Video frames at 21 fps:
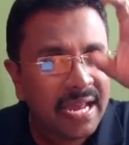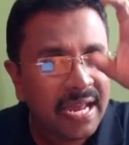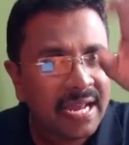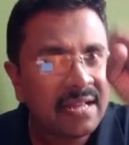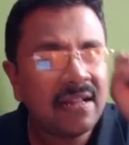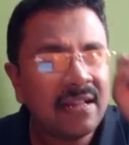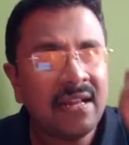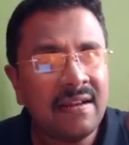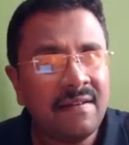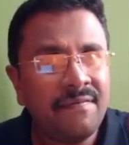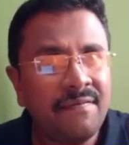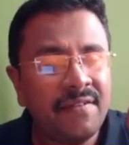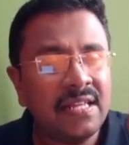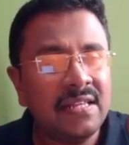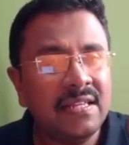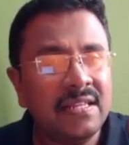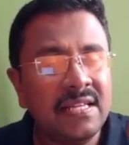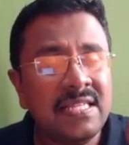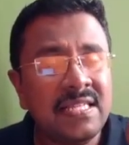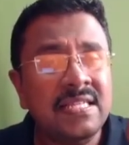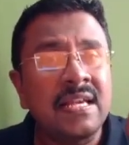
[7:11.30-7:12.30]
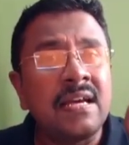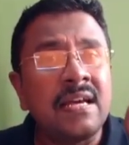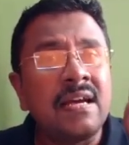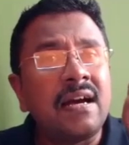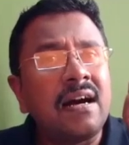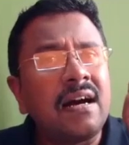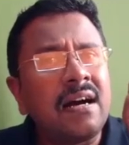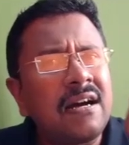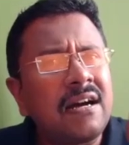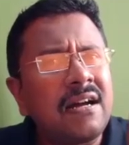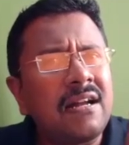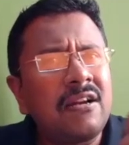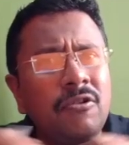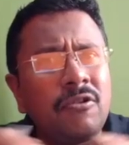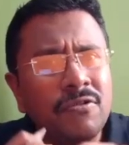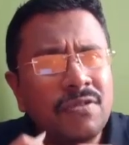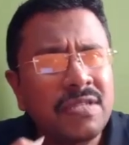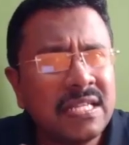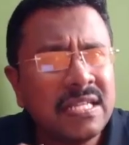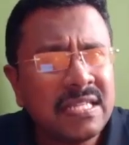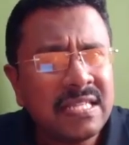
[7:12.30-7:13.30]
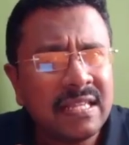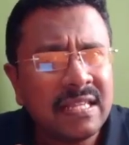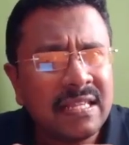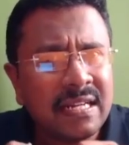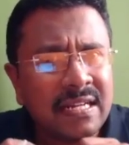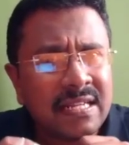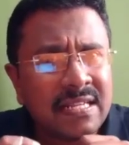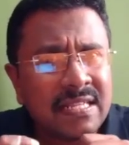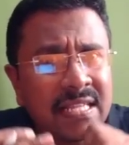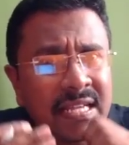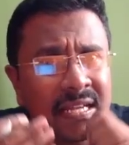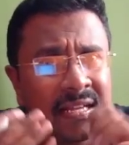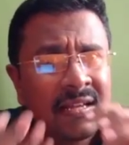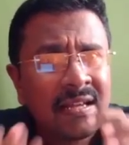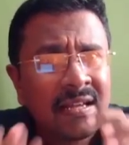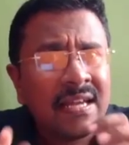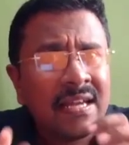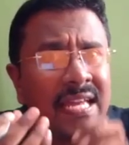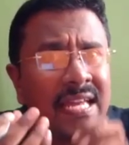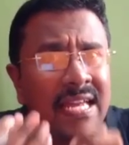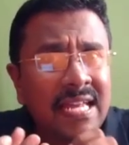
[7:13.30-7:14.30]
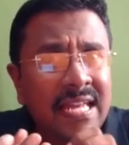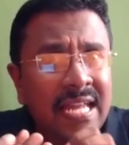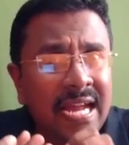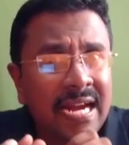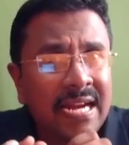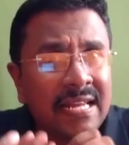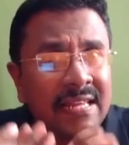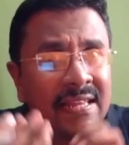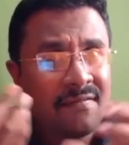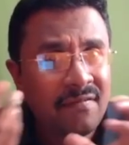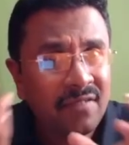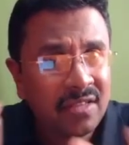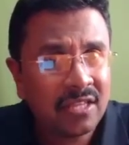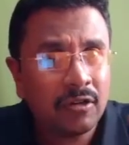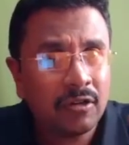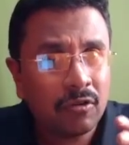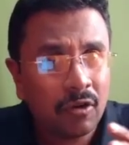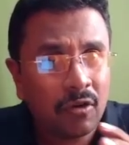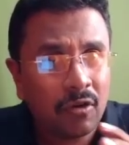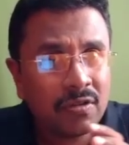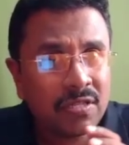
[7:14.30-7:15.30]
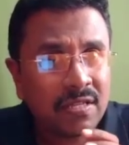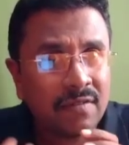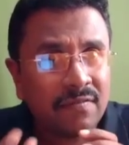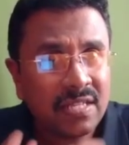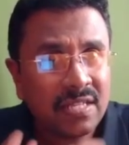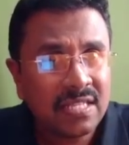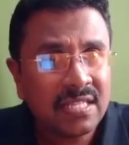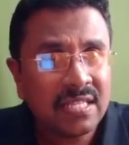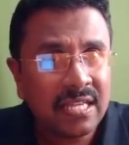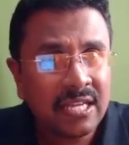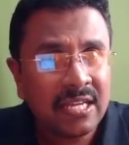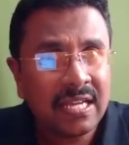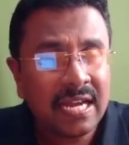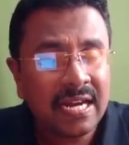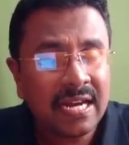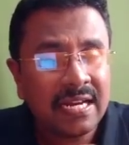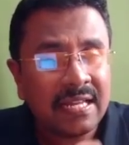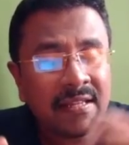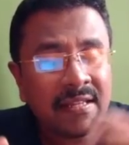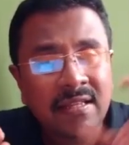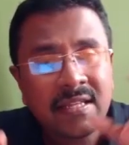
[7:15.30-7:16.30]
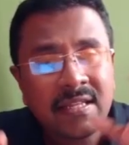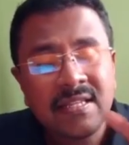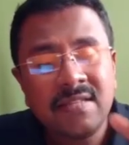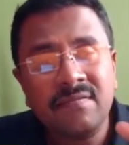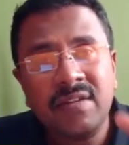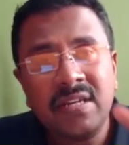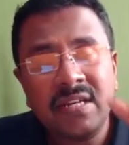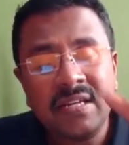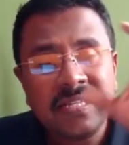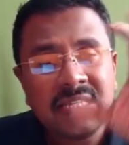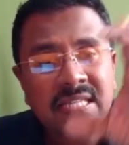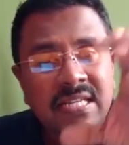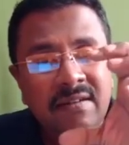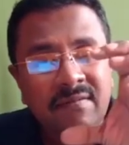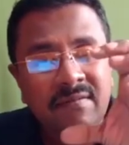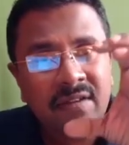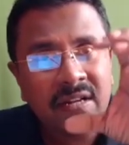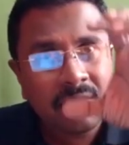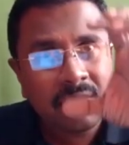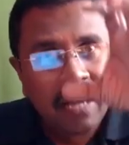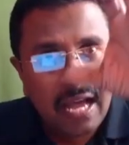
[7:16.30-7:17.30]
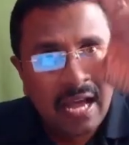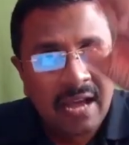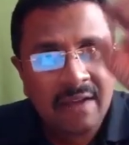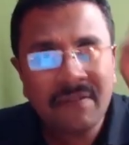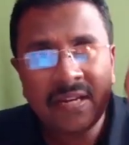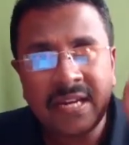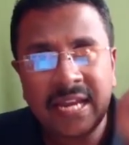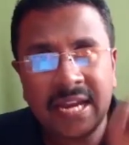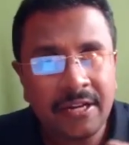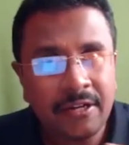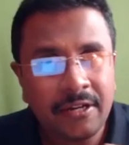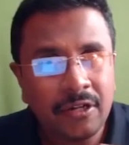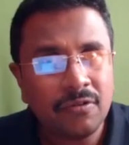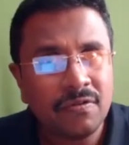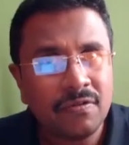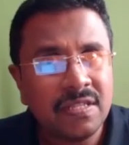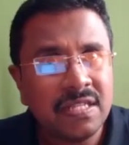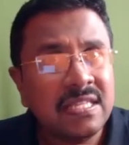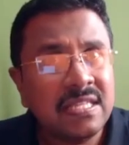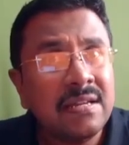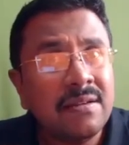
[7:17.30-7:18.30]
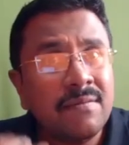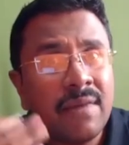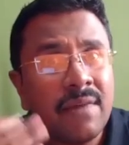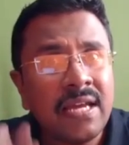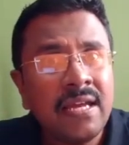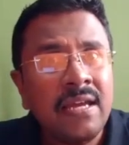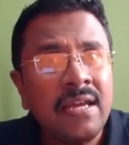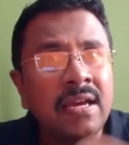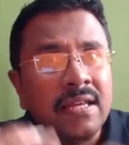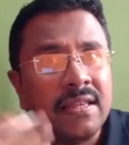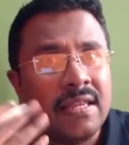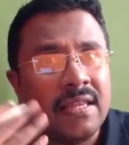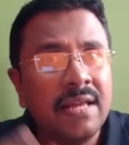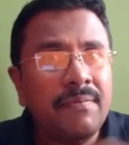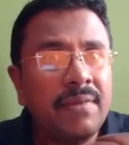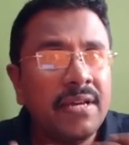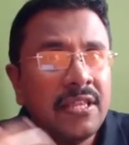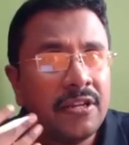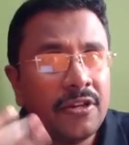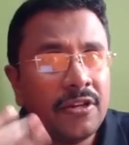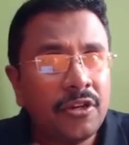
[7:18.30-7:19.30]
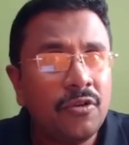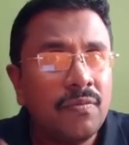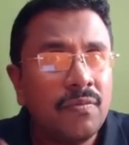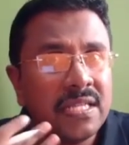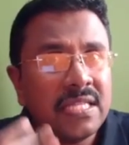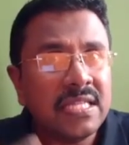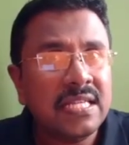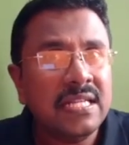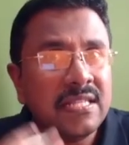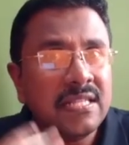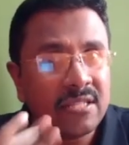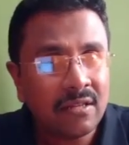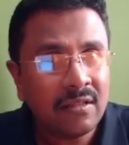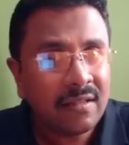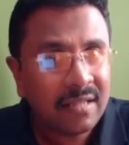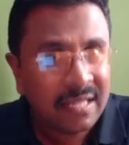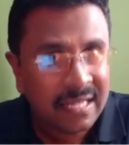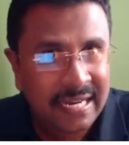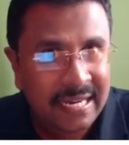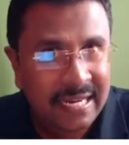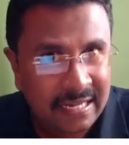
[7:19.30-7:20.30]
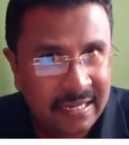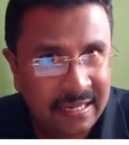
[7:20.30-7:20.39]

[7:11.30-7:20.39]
engulfing this loser cell, that is the E-cadarin. Without loss of this E-cadarin, this winner cell will have an entosis, thereby the tumor cells are